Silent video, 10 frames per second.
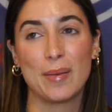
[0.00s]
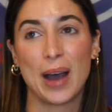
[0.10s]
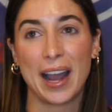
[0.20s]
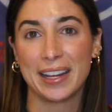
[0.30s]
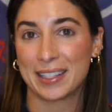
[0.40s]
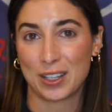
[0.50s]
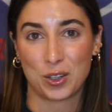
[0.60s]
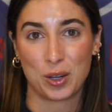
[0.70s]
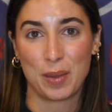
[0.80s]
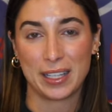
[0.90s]
I had such
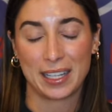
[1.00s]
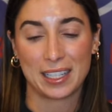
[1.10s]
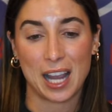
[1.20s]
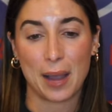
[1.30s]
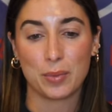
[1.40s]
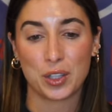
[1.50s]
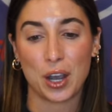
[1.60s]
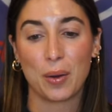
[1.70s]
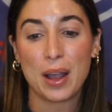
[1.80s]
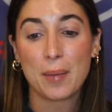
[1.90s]
an amazing time.
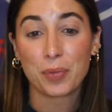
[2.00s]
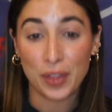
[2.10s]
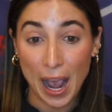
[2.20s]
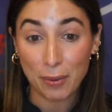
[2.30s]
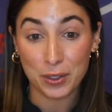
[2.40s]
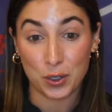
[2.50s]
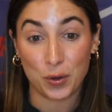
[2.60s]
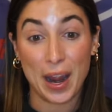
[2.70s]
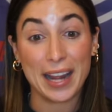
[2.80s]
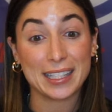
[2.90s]
So that was
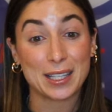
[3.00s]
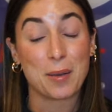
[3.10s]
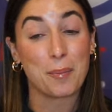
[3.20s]
great.